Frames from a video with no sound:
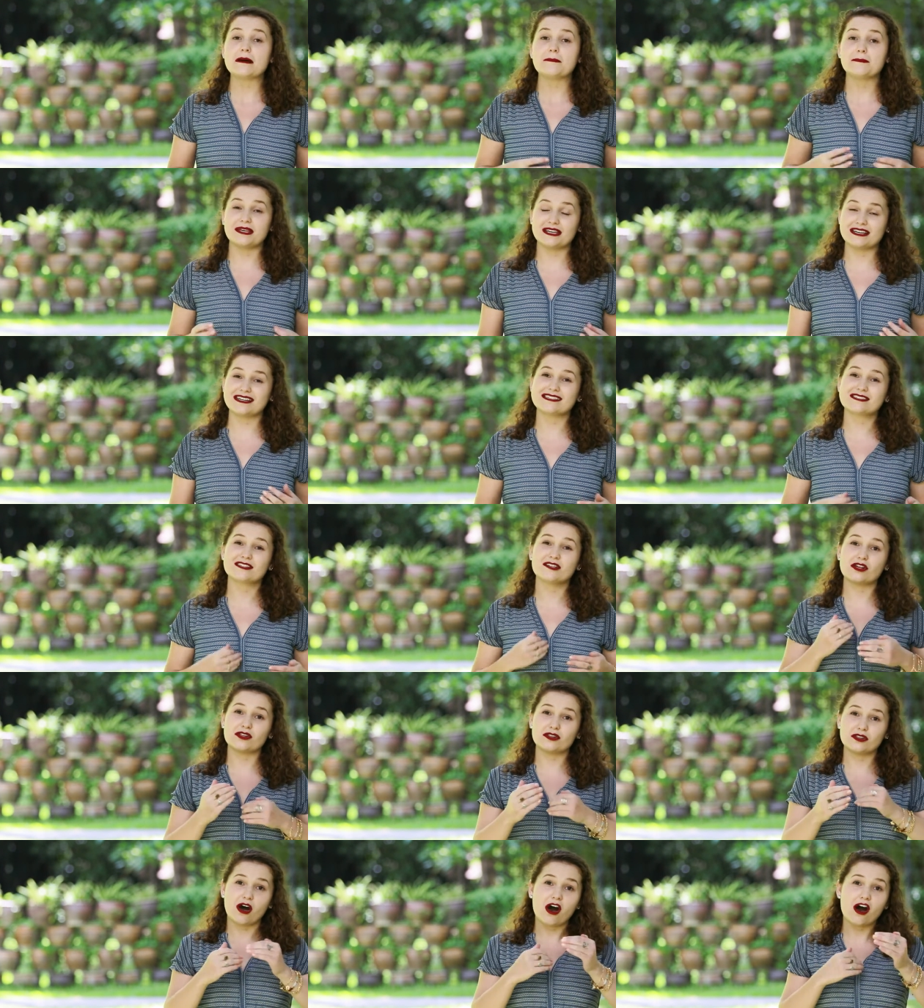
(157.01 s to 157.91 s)
because
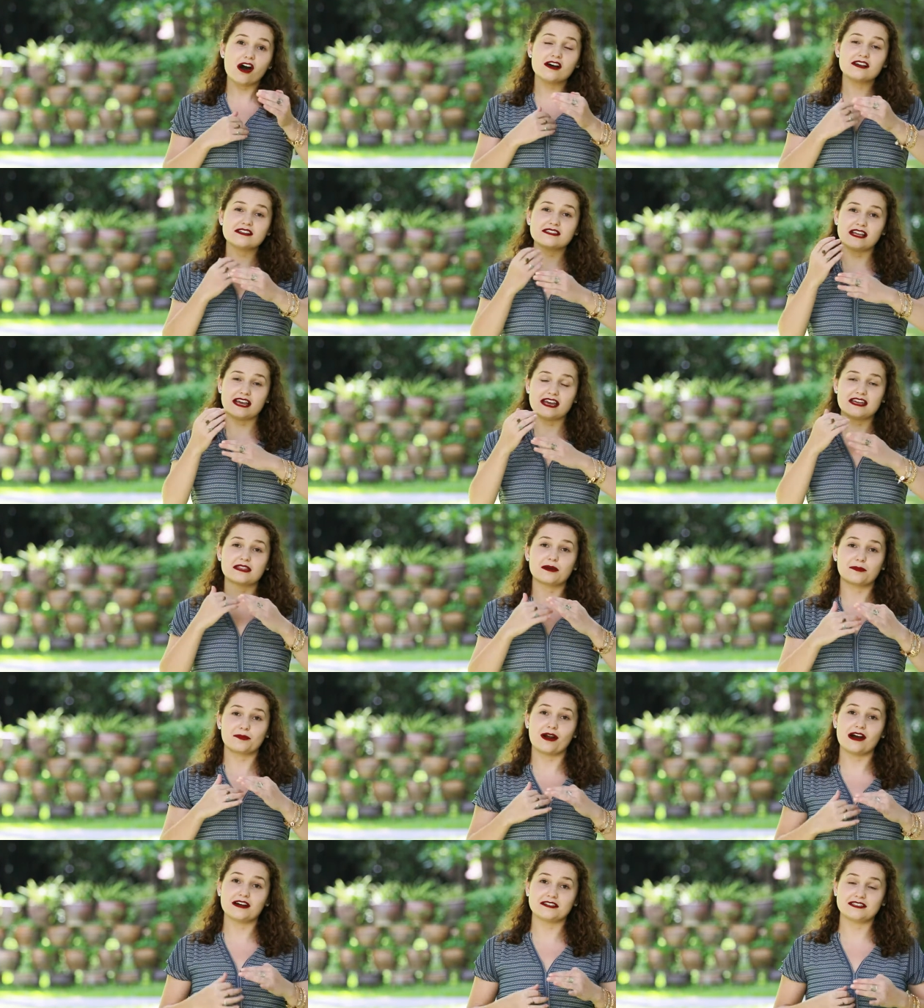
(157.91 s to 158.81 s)
the laws and the
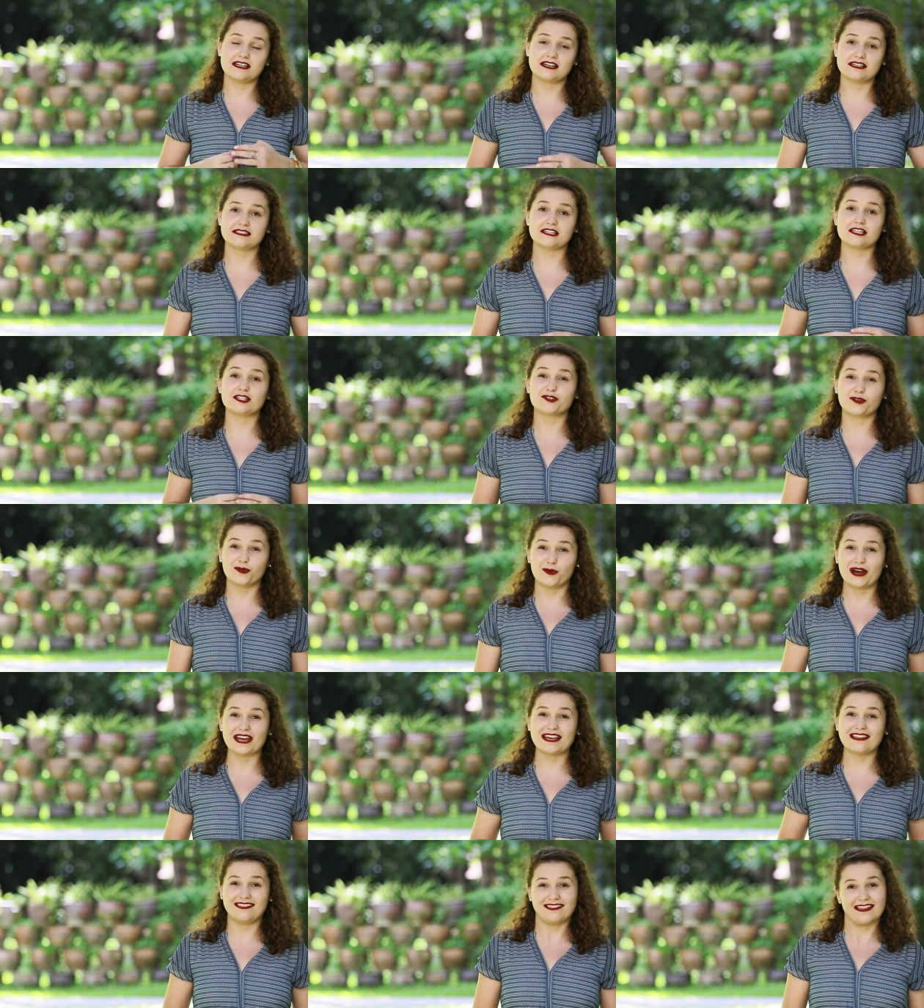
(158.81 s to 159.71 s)
process is
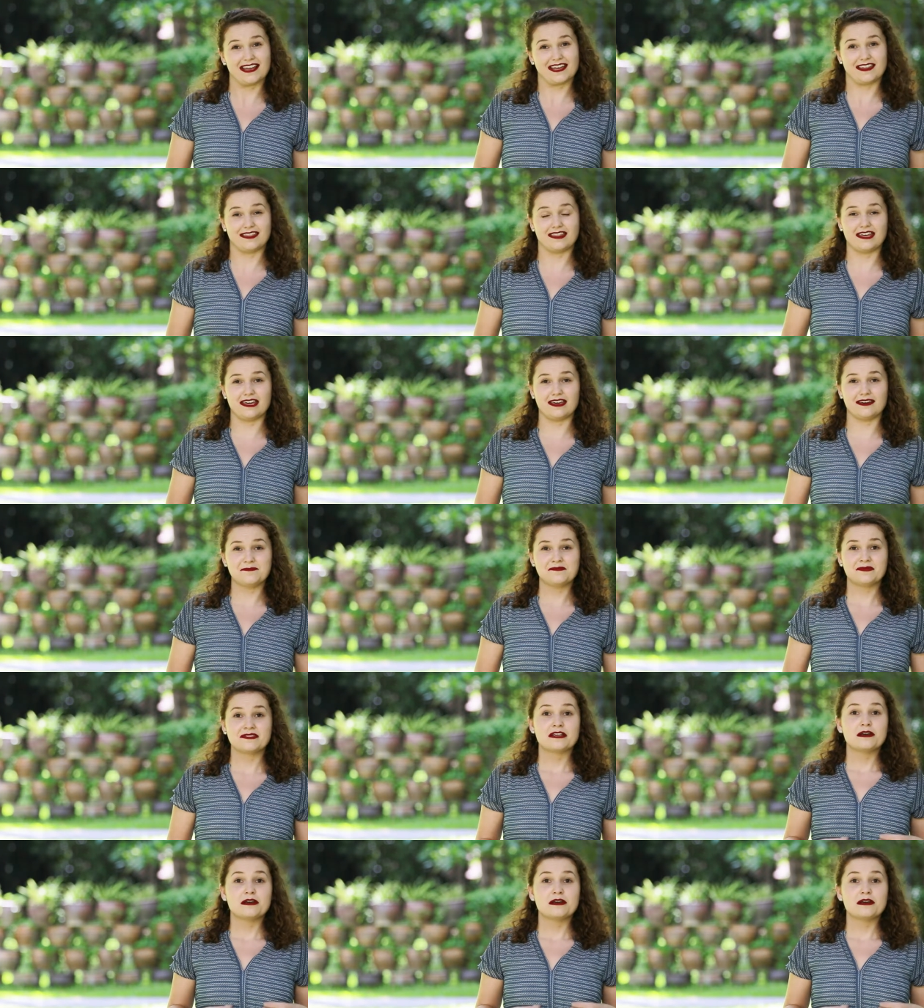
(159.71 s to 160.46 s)
quite lengthy.